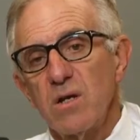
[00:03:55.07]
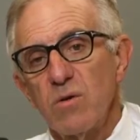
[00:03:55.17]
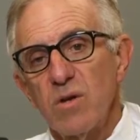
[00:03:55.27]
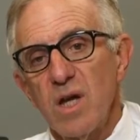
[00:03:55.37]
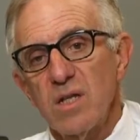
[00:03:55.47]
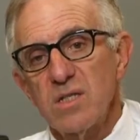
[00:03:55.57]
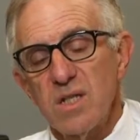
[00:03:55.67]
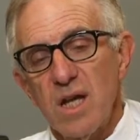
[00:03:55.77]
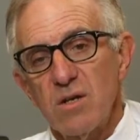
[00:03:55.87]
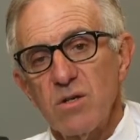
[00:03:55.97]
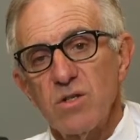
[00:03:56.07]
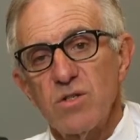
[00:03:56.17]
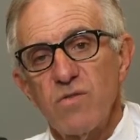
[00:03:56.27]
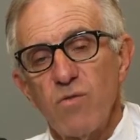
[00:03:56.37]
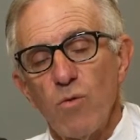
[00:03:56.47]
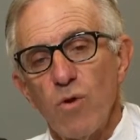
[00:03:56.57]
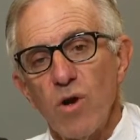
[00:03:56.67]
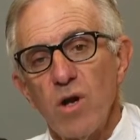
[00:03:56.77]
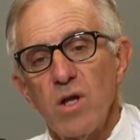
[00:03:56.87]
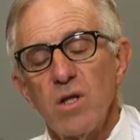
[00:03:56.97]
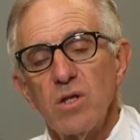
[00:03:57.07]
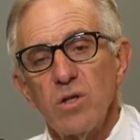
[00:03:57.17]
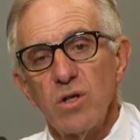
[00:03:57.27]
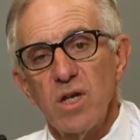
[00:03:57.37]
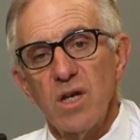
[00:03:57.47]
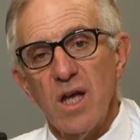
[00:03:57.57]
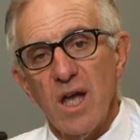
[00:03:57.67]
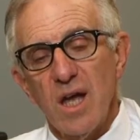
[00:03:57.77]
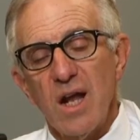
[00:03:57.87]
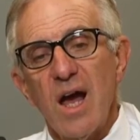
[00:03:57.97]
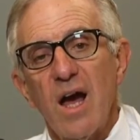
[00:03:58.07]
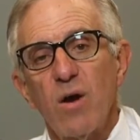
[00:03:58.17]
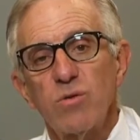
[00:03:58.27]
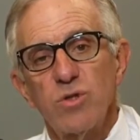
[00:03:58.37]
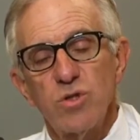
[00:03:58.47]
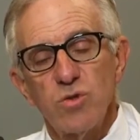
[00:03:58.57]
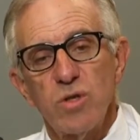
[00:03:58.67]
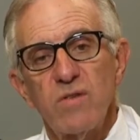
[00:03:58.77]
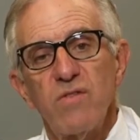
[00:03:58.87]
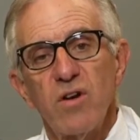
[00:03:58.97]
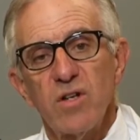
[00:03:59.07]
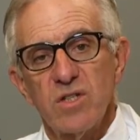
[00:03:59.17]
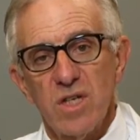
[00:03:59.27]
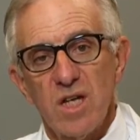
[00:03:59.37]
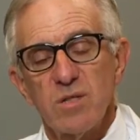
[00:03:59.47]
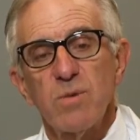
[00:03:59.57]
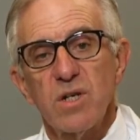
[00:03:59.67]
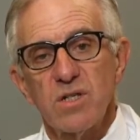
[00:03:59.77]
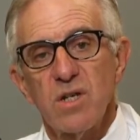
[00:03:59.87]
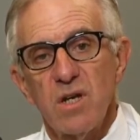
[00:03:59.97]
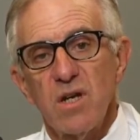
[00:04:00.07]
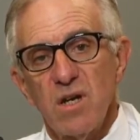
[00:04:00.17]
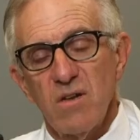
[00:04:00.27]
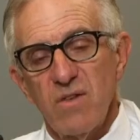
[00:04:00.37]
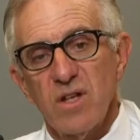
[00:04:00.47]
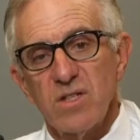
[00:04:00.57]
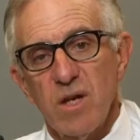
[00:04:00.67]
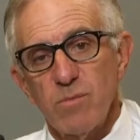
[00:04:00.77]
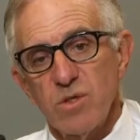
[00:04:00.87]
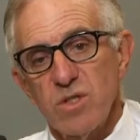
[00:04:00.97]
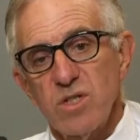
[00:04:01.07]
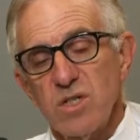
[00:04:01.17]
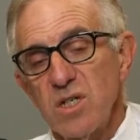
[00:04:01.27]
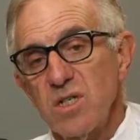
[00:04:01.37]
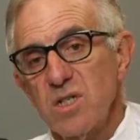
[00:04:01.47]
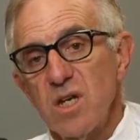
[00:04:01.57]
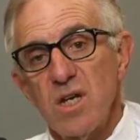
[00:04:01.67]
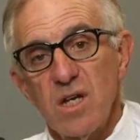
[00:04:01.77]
create standards for looking at how to treat various aspects of Alzheimer's disease,